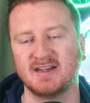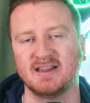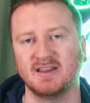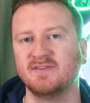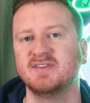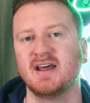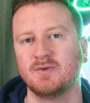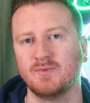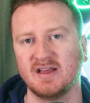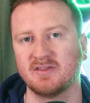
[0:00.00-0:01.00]
And I love that
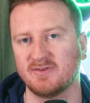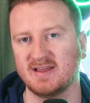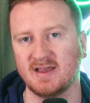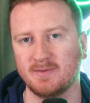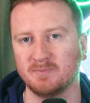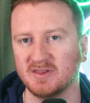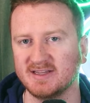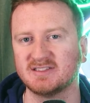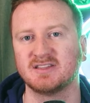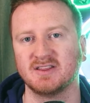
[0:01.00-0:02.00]
in week 3, they
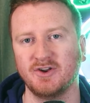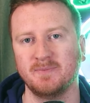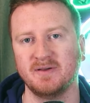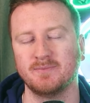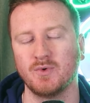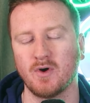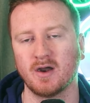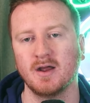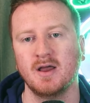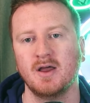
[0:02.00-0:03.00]
blitzed a little bit more.